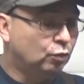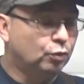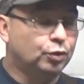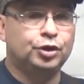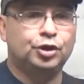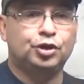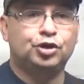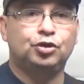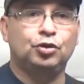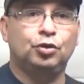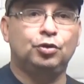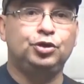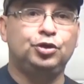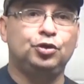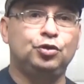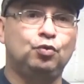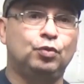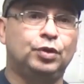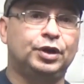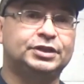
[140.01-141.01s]
we're going to show
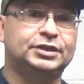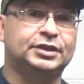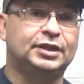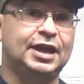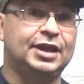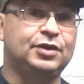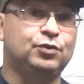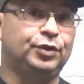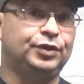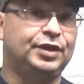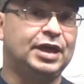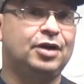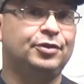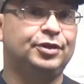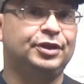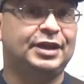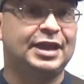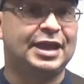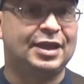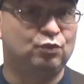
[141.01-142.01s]
you what it's like
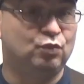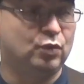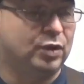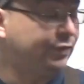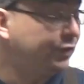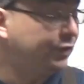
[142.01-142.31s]
without it and